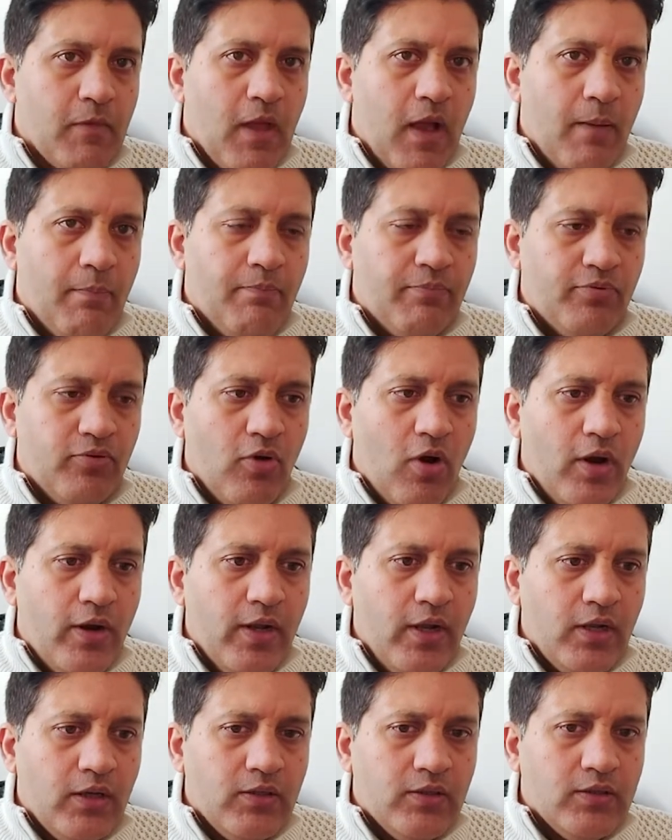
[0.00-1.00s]
a
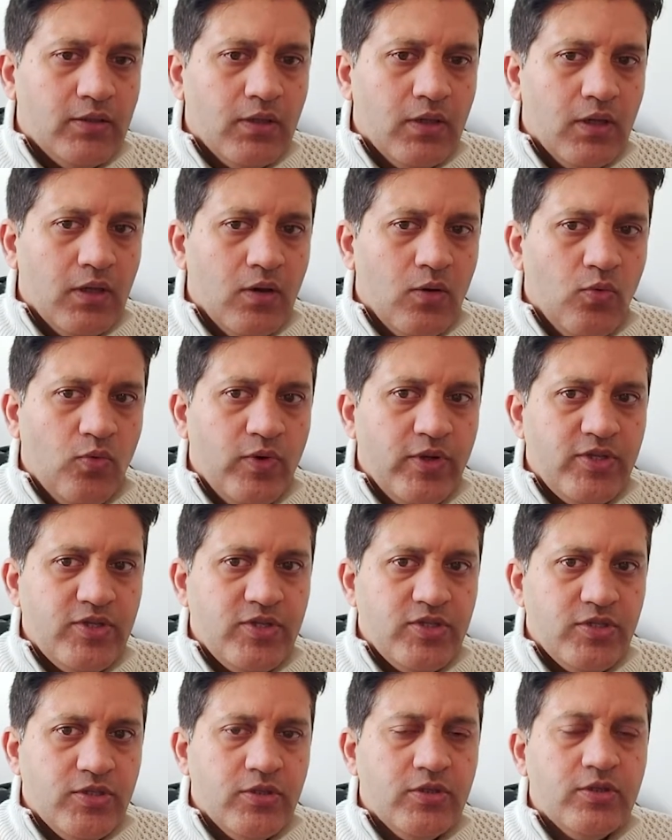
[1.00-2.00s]
product
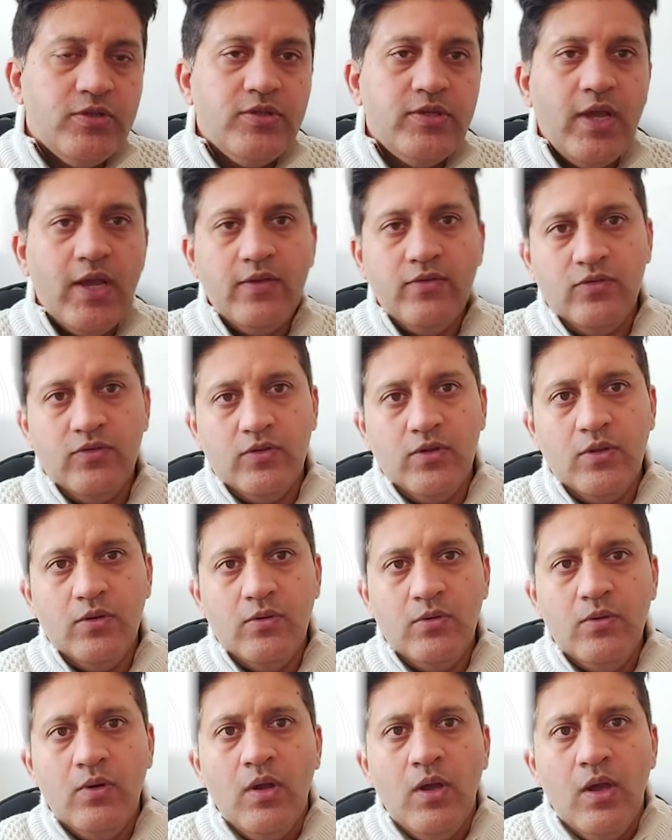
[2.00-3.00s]
which
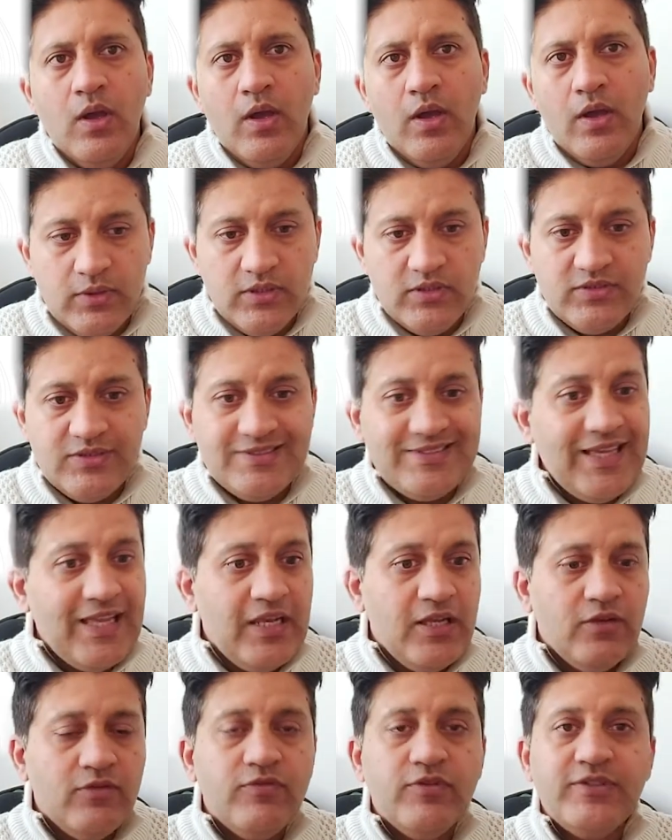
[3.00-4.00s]
Tesco is
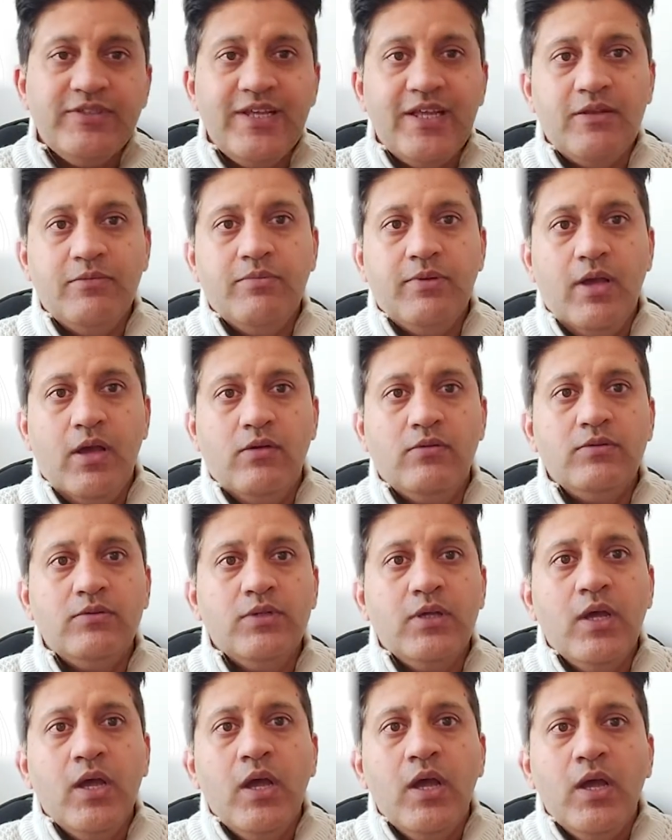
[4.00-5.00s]
selling for £10,
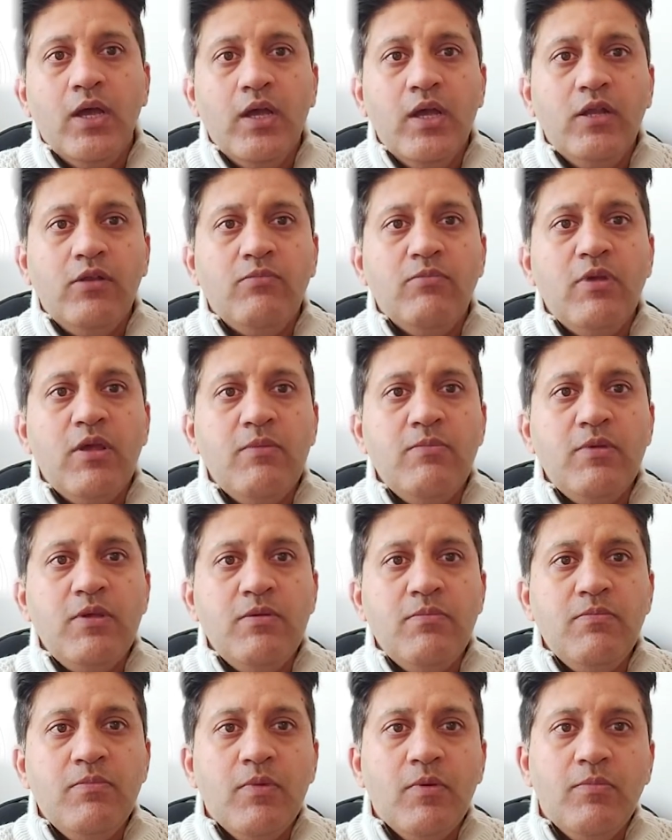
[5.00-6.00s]
it may
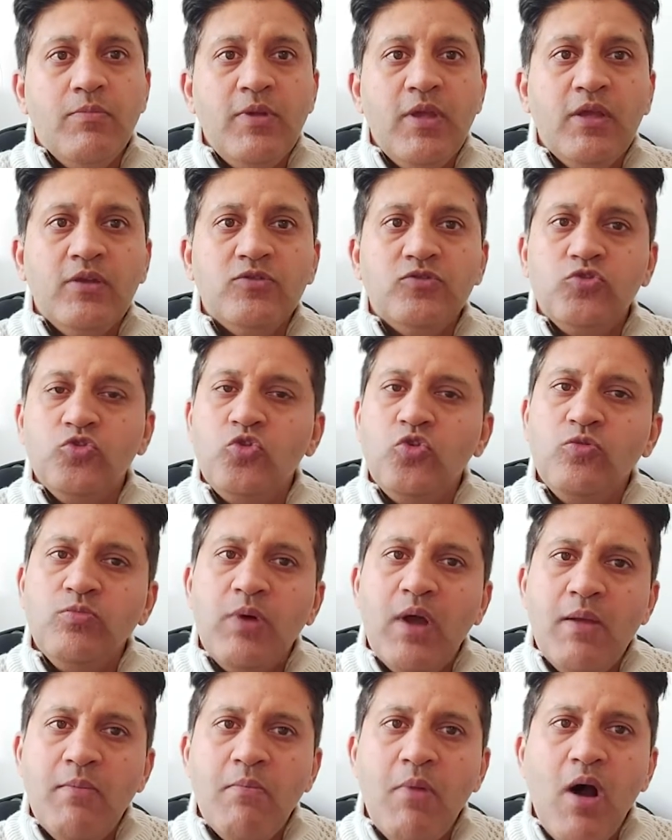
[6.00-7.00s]
be being sold
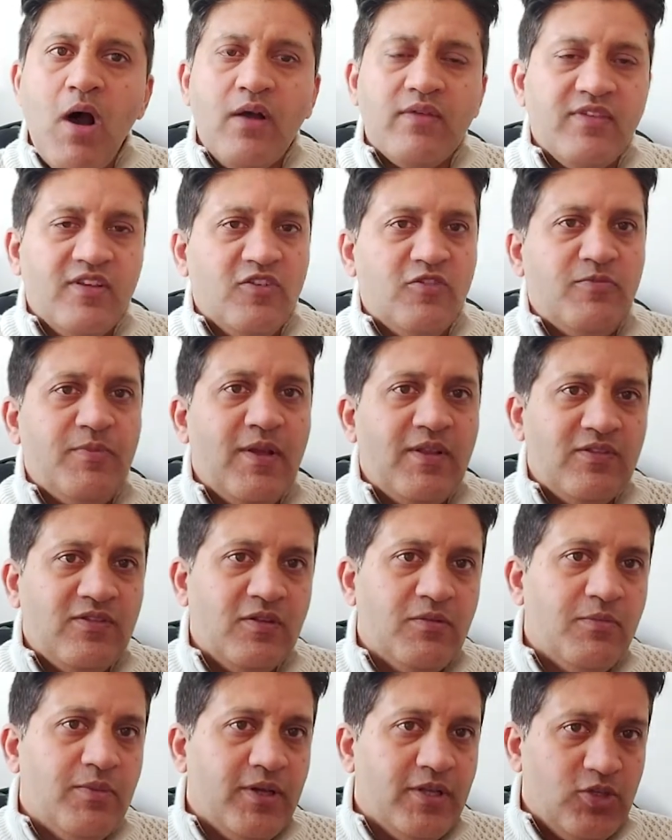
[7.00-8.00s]
by Marks and
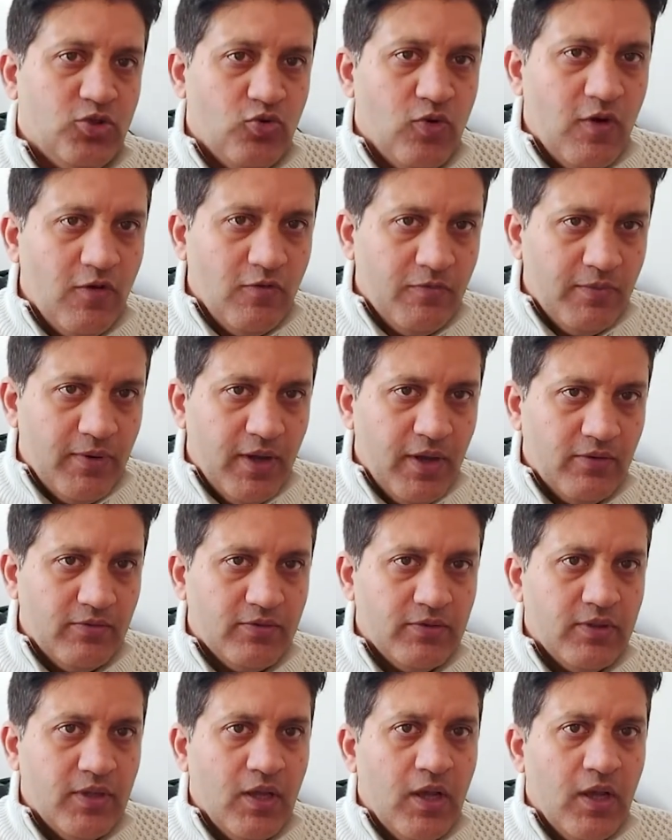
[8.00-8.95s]
Spencer by £12.